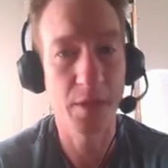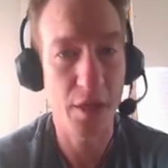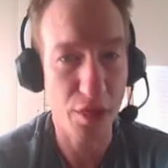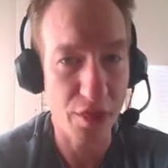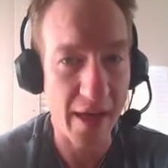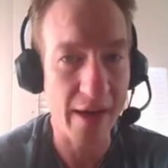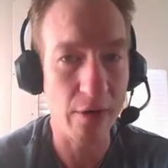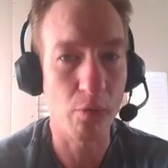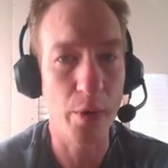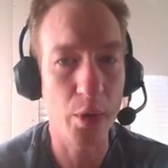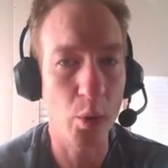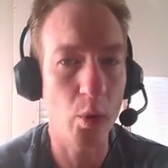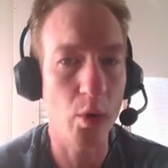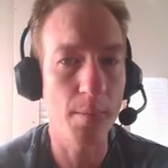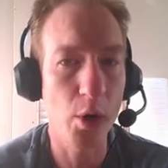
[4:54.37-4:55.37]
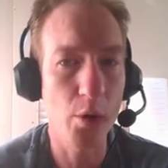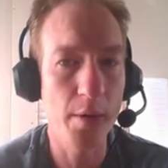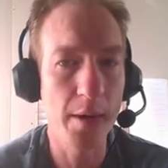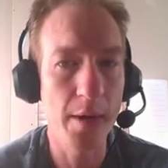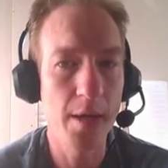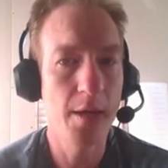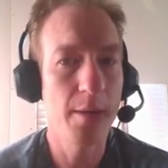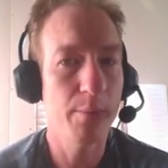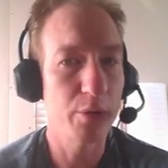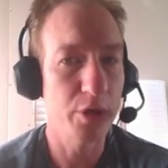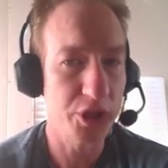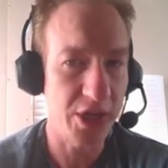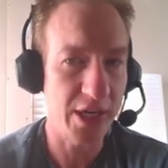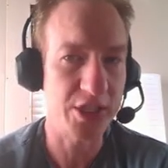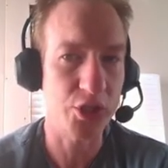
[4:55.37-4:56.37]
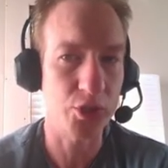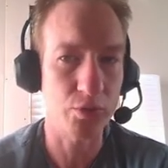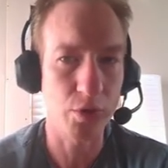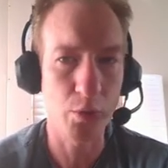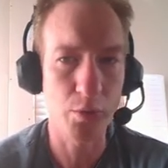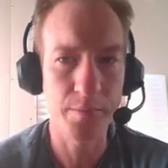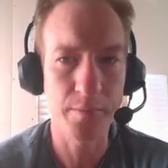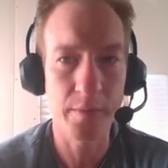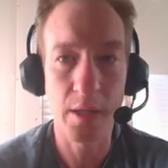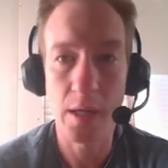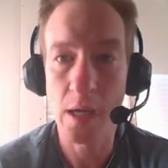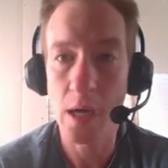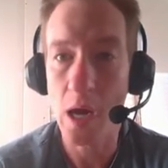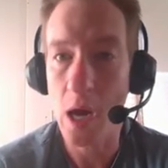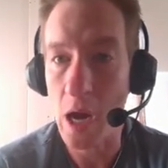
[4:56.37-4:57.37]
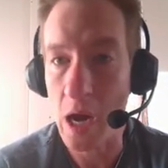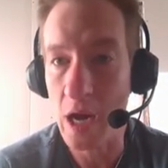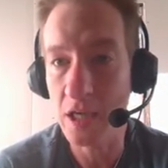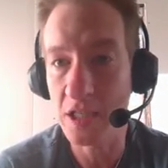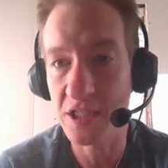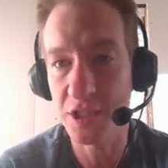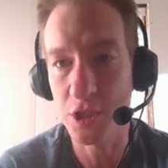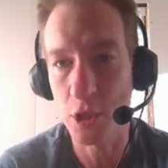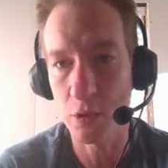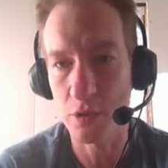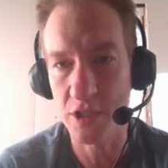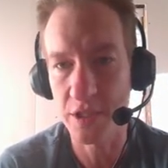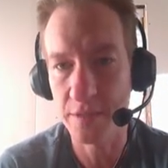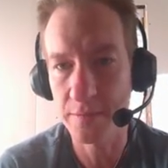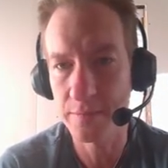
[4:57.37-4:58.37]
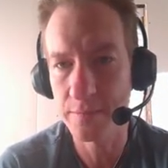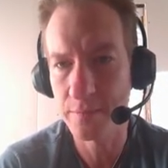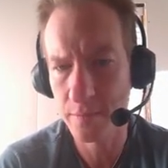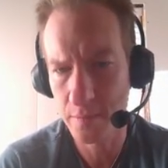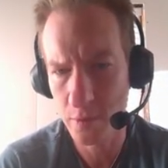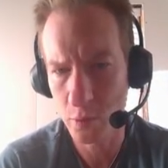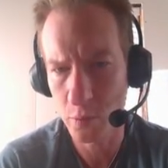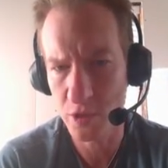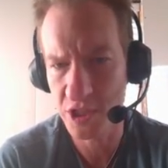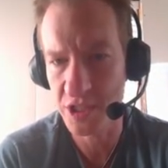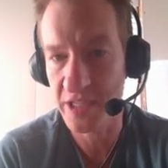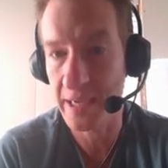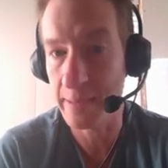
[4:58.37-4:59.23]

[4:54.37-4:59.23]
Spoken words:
thyroid hormone, progesterone, oxytocin, which is a